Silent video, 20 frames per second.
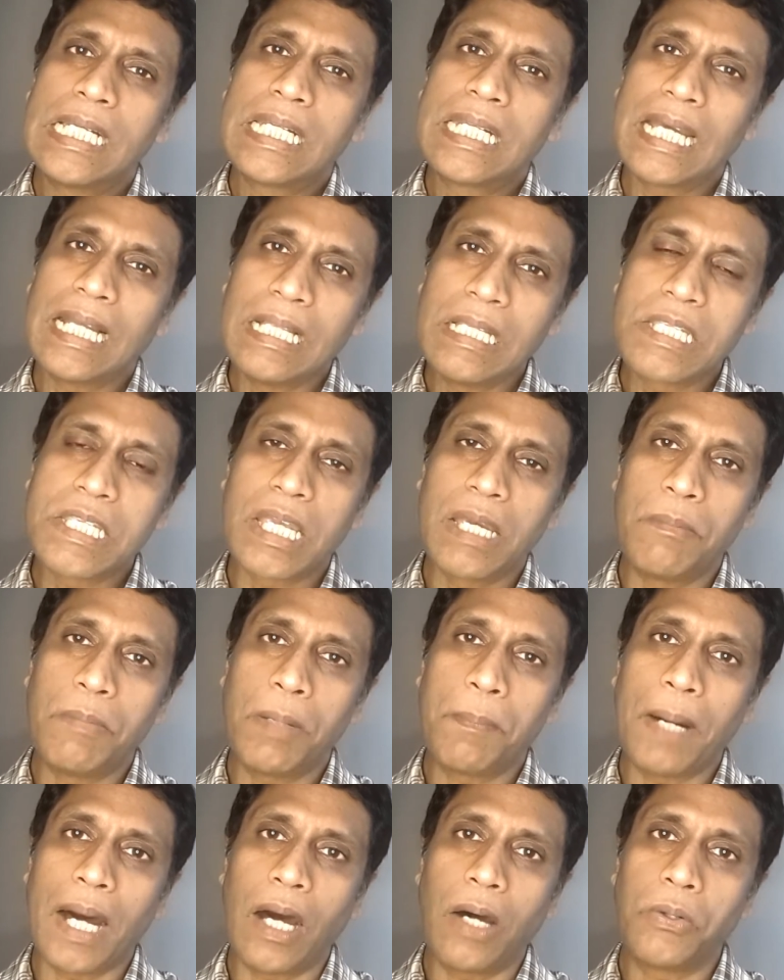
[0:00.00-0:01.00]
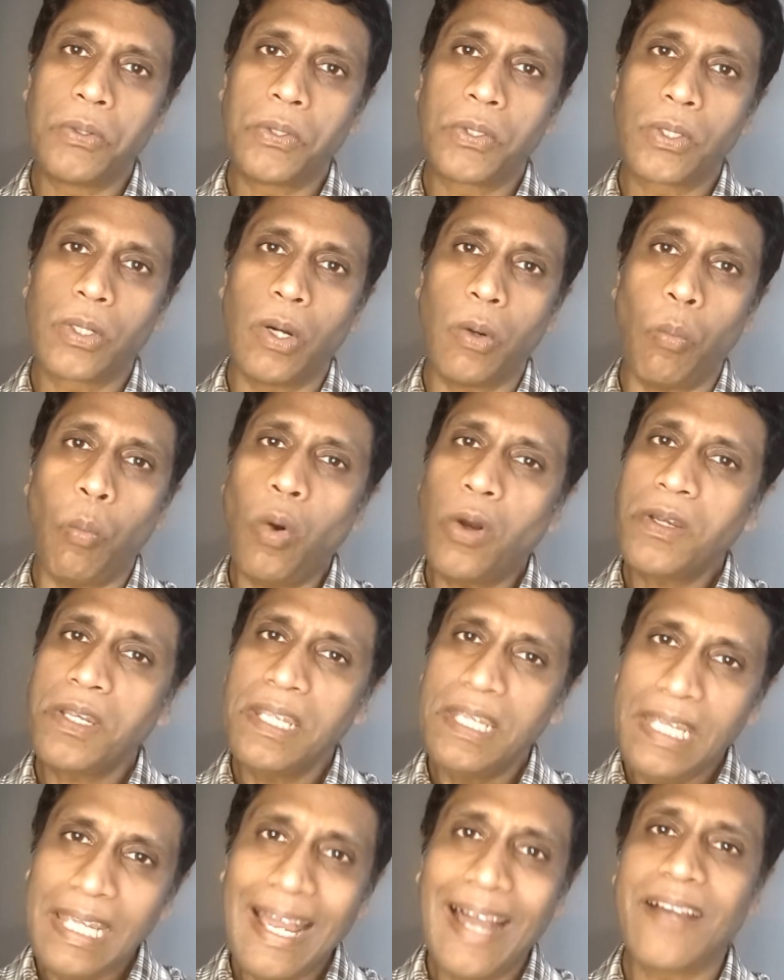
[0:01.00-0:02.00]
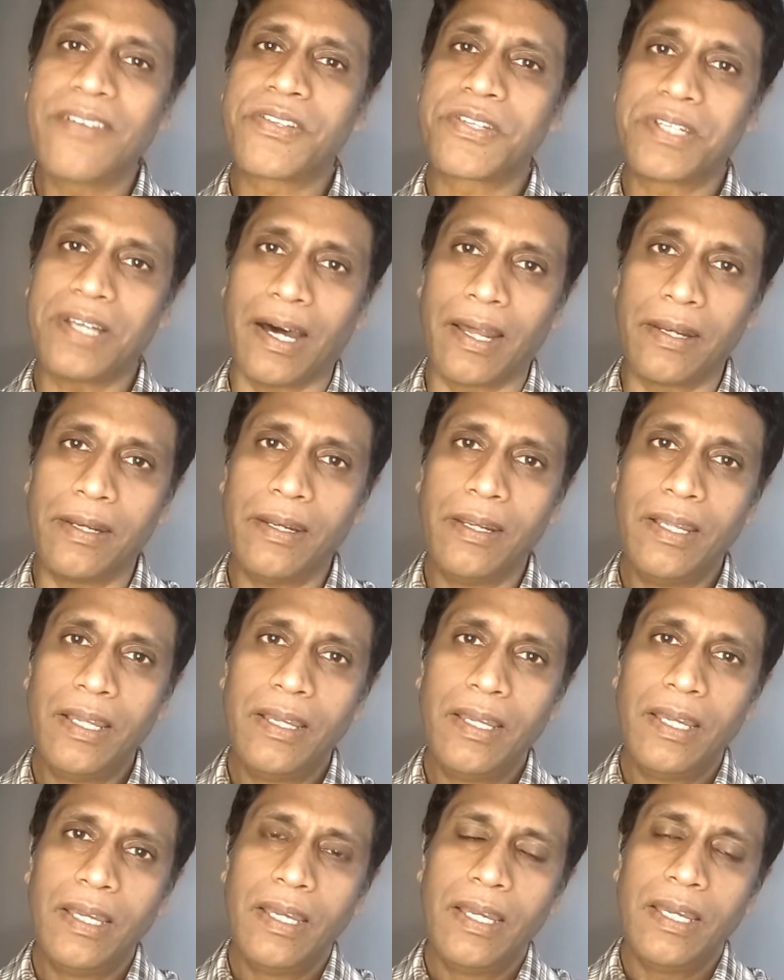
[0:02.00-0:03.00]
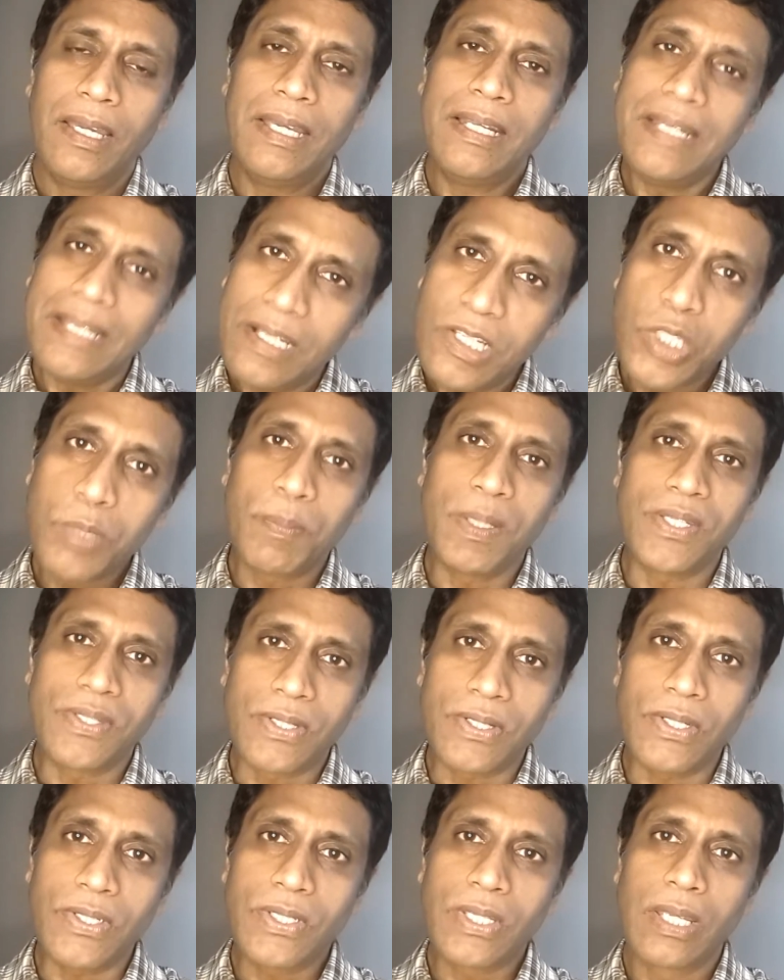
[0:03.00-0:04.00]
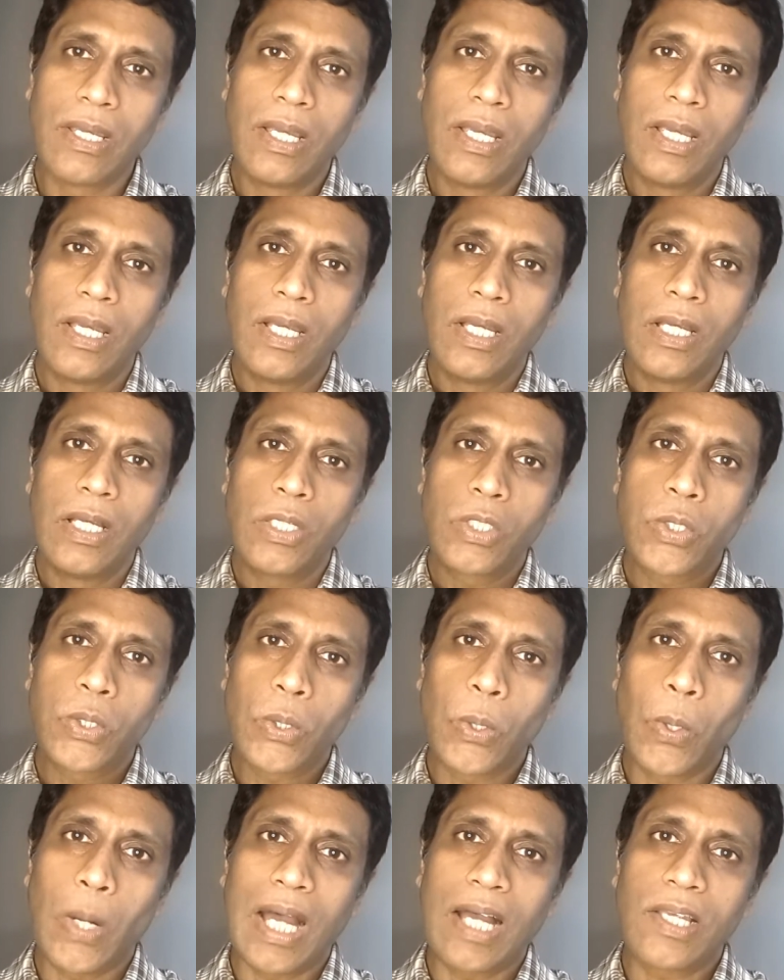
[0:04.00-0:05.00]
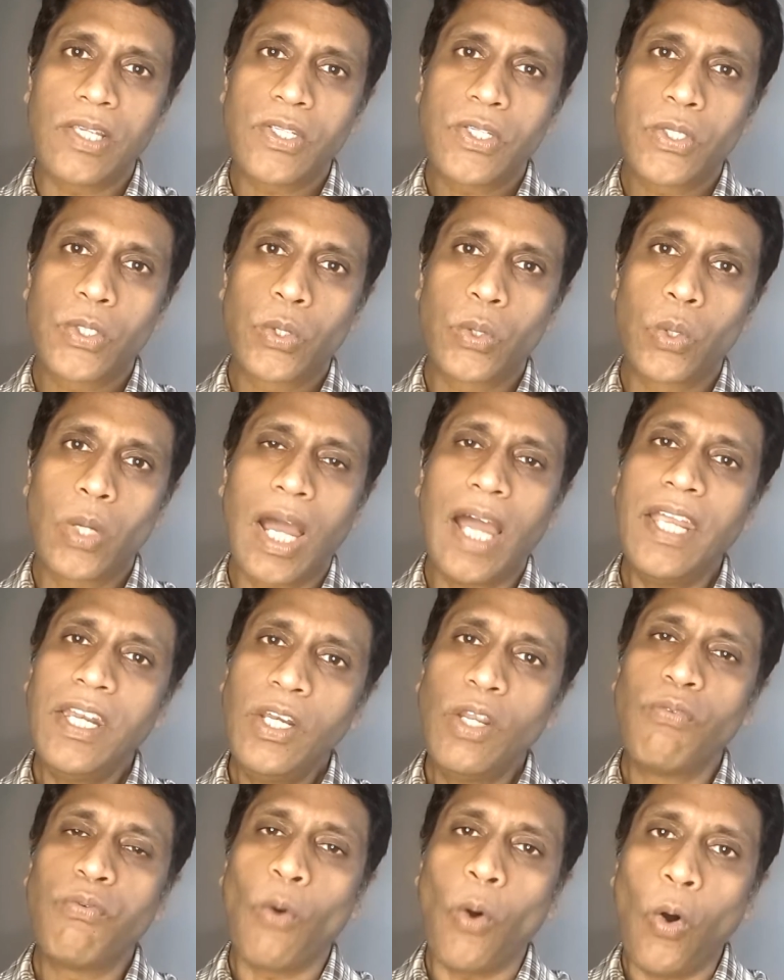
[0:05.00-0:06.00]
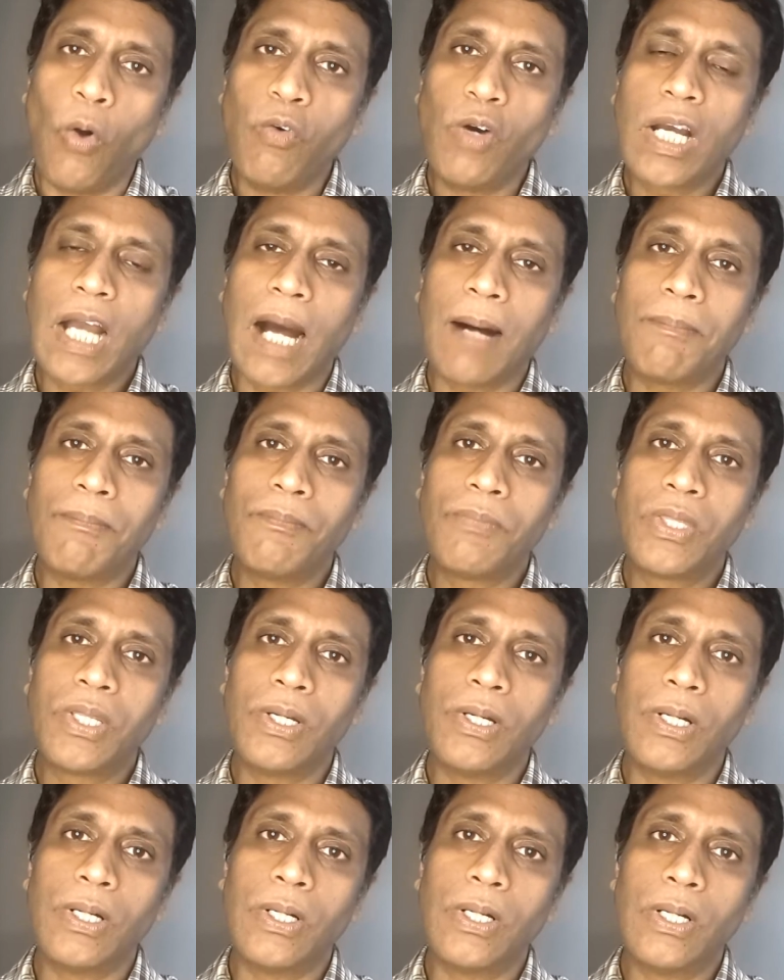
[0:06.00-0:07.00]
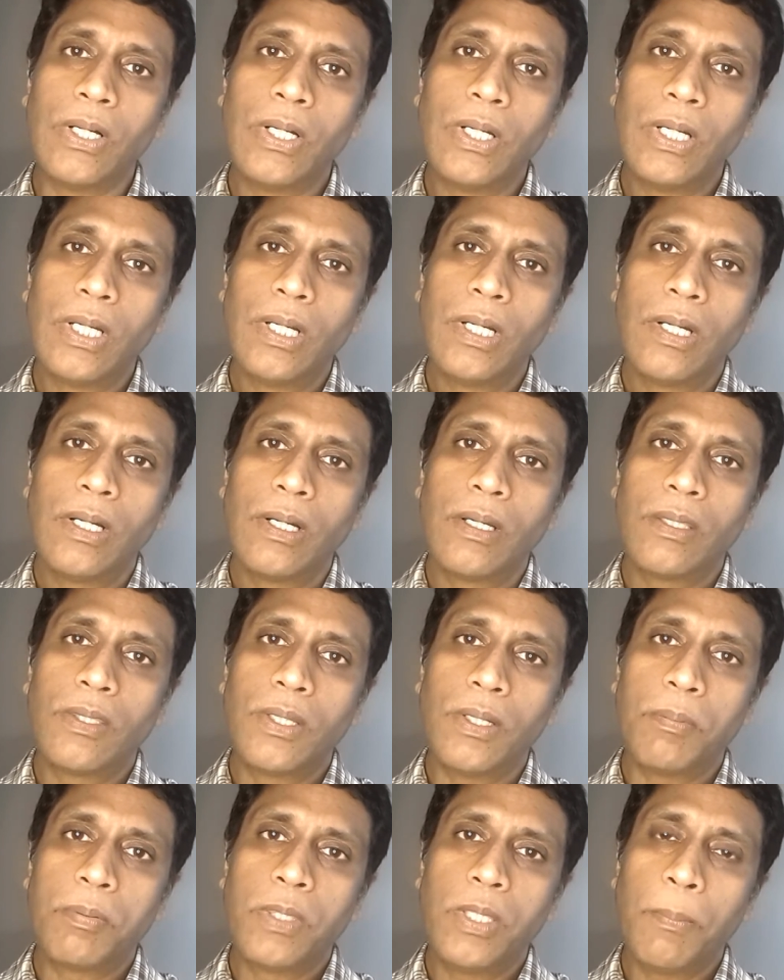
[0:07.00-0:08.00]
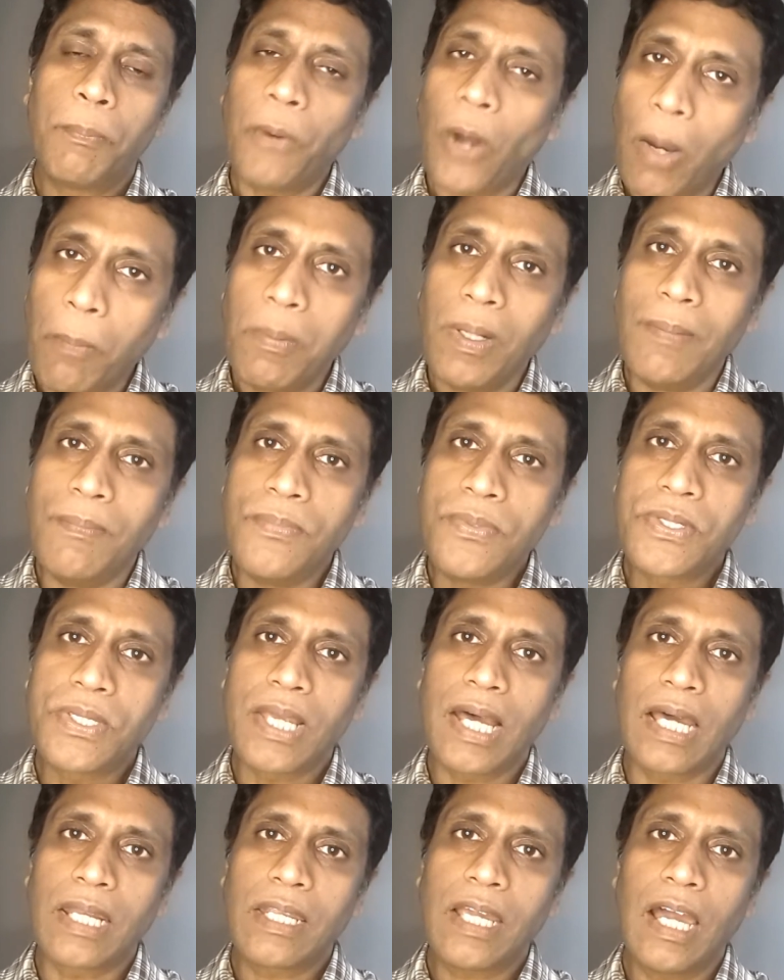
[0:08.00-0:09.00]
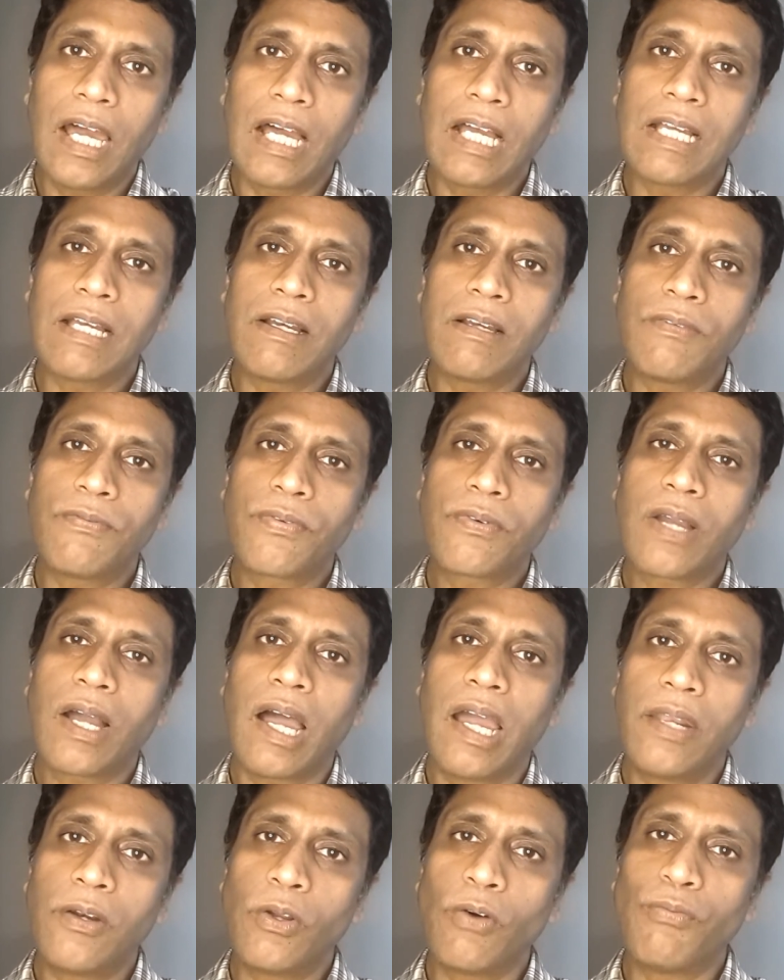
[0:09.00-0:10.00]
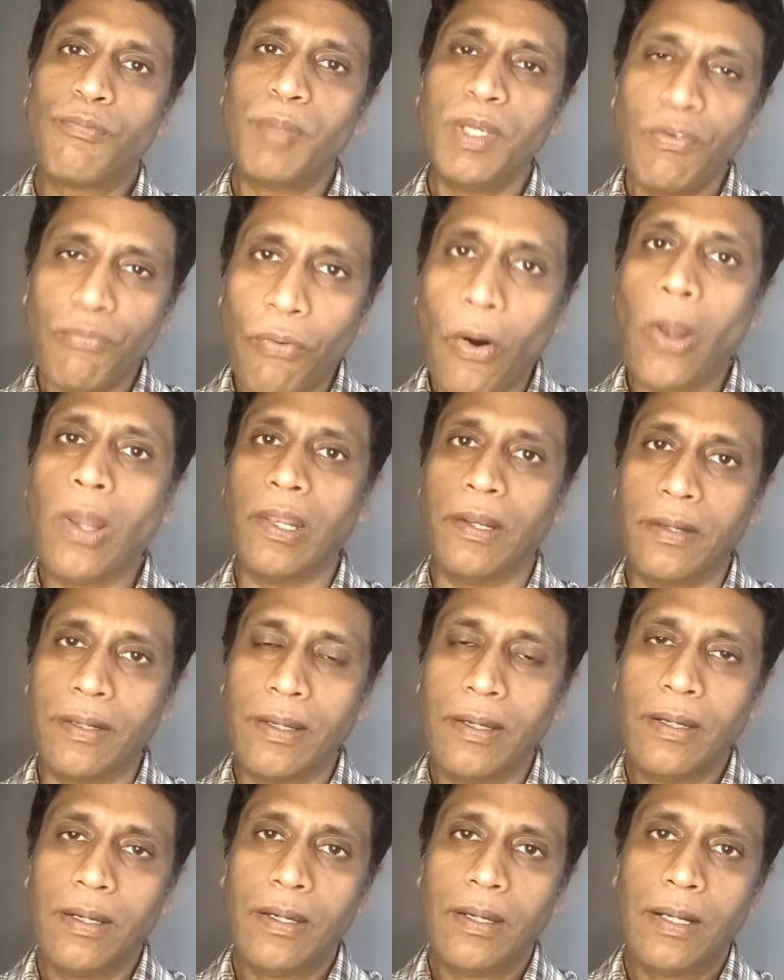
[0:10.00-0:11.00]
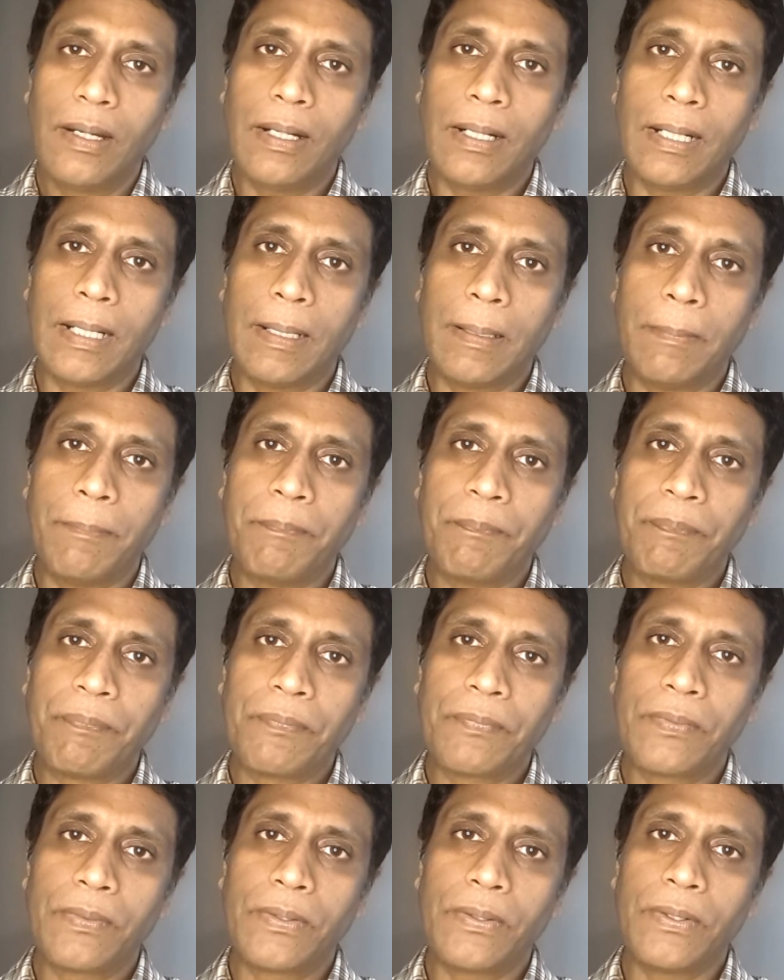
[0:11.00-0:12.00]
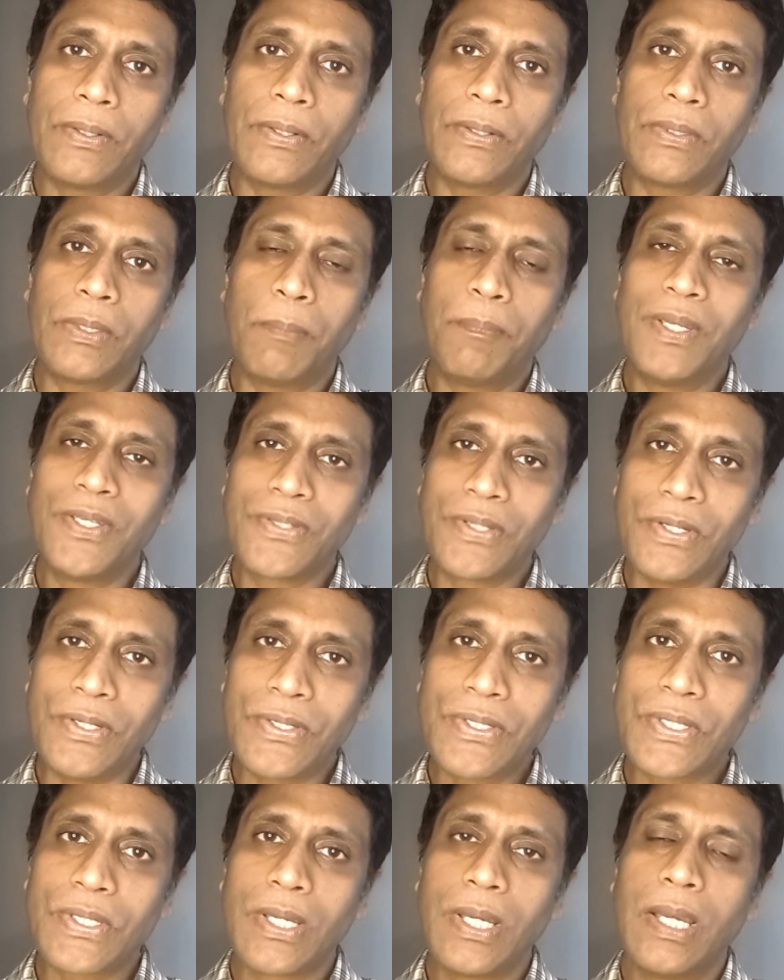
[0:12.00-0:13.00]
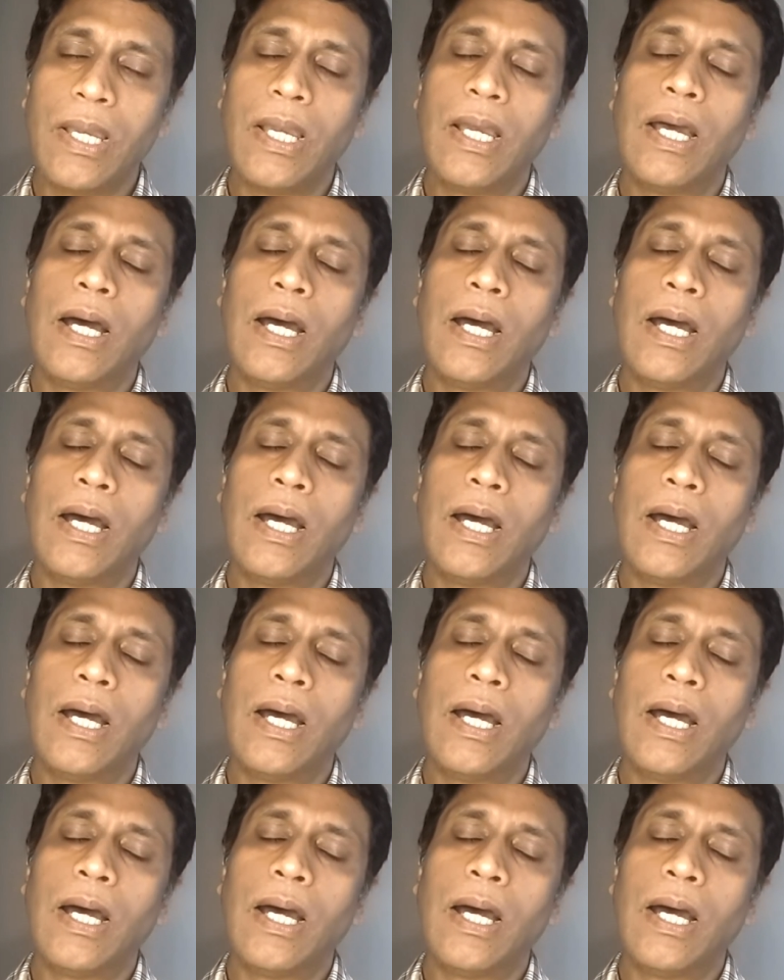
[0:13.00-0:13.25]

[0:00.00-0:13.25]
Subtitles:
tells him about what he has done in his business so as to kind of overcome the problems that have kind of befallen the business